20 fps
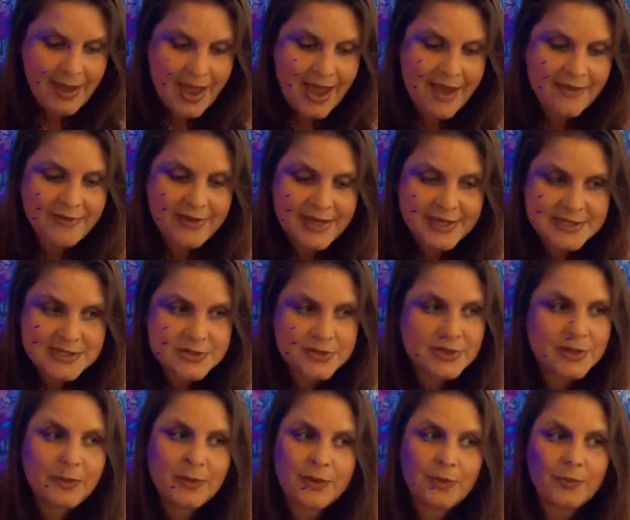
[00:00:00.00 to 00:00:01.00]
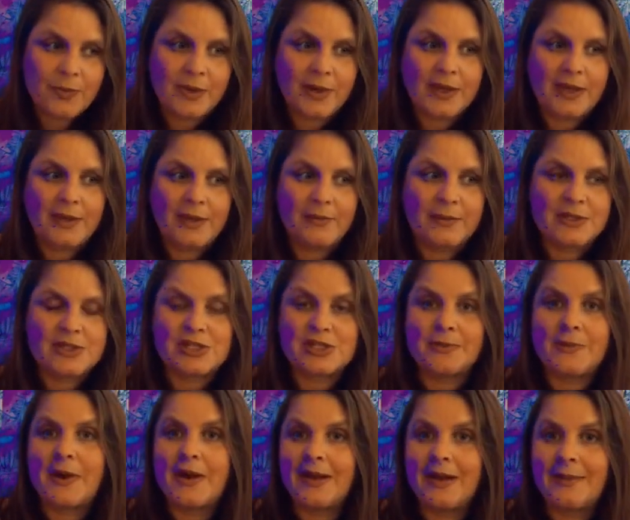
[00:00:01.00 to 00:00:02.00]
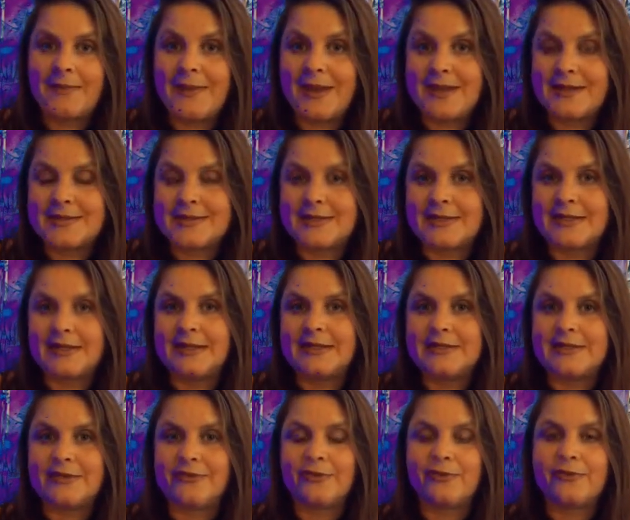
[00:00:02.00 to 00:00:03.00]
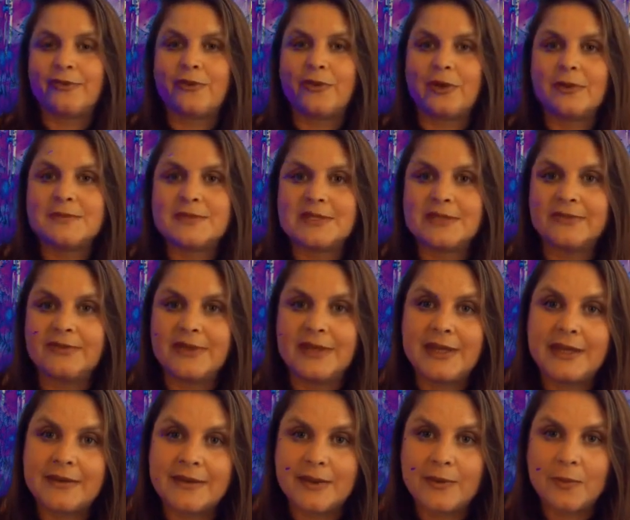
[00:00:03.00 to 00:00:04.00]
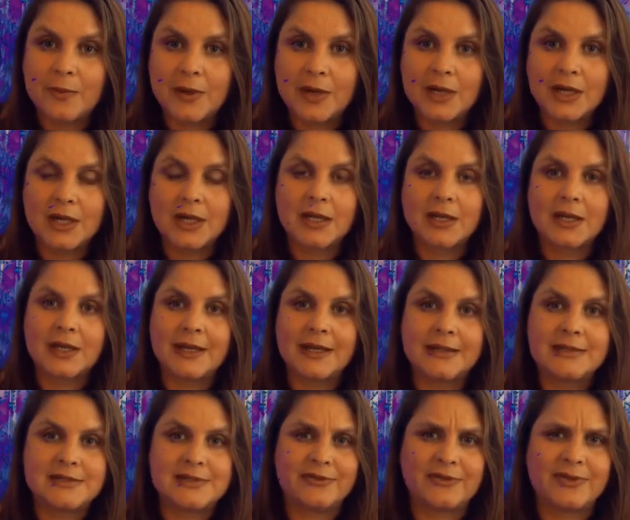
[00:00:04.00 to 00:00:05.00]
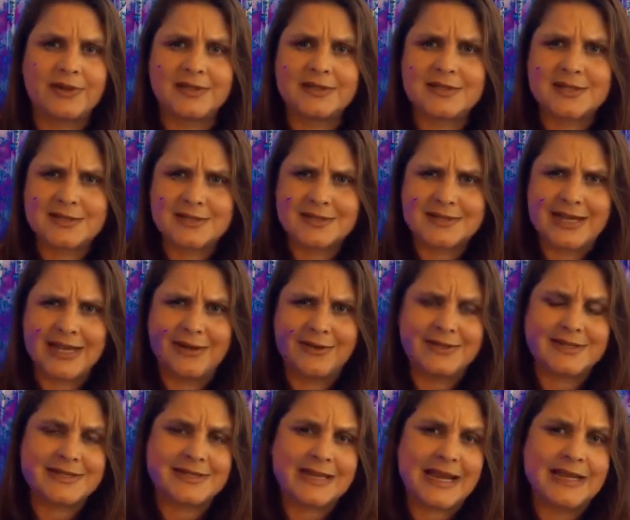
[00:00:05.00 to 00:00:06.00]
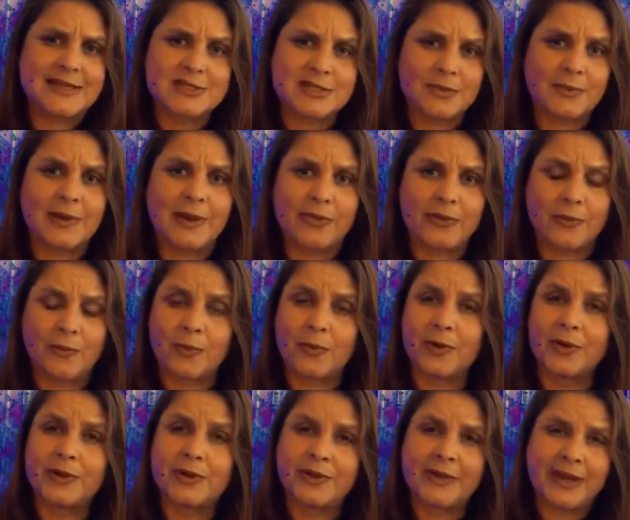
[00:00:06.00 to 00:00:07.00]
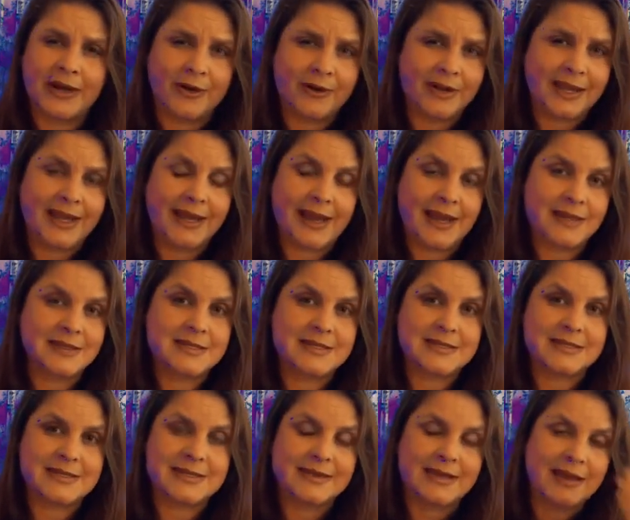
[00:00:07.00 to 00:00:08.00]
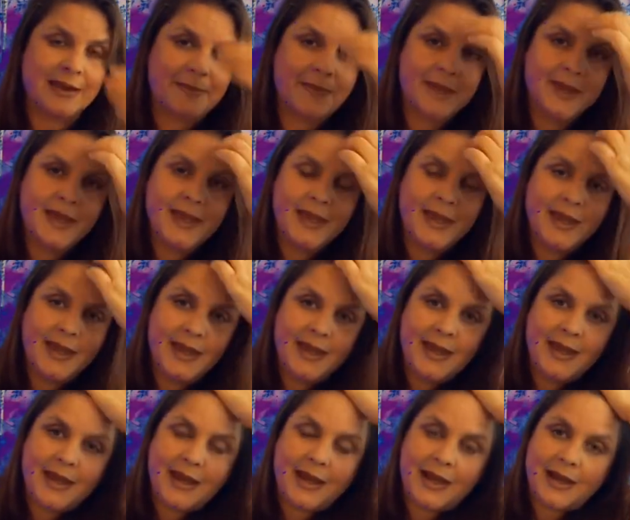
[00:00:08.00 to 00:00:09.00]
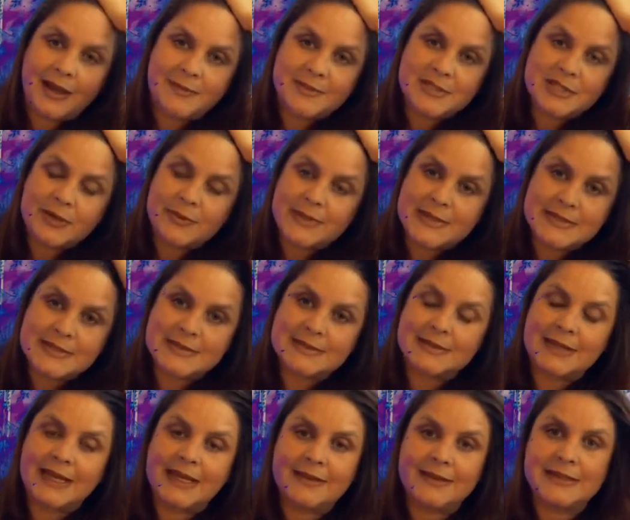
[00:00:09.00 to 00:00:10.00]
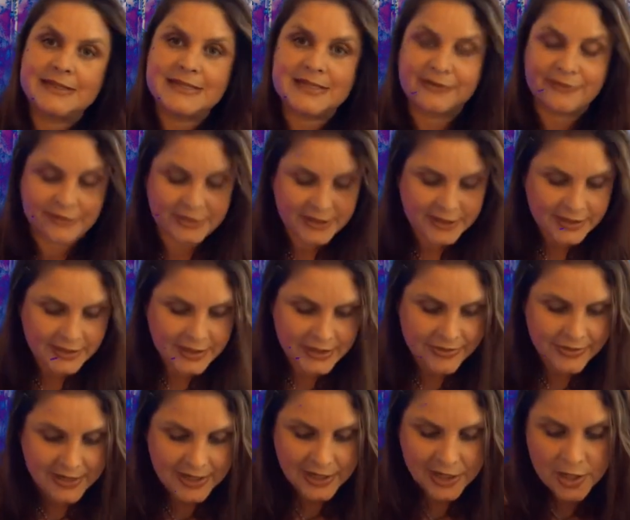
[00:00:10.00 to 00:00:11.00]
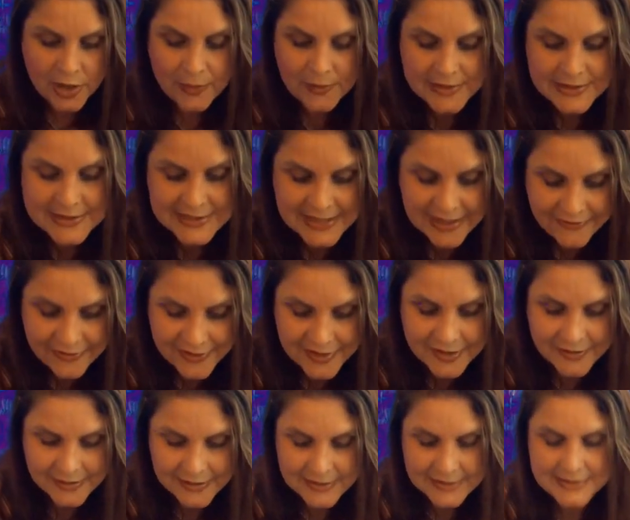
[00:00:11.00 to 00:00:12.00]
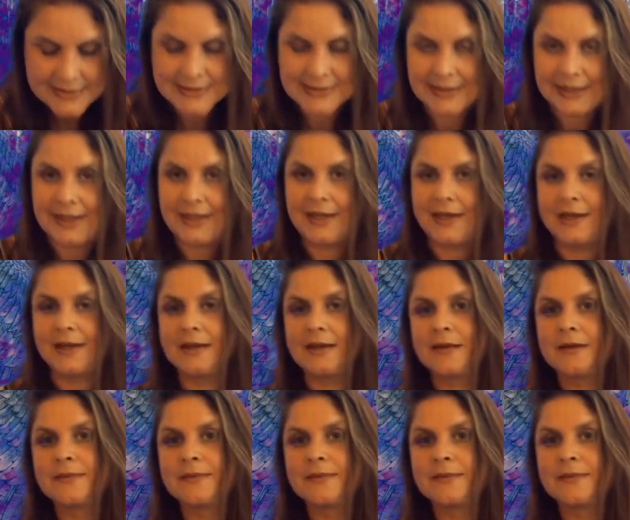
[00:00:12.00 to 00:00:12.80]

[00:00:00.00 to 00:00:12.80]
have history with working with shamanic medicine and different forms of healing work and different sacred sites around the world that are connected to them. It's always slightly different. And then I always definitely see,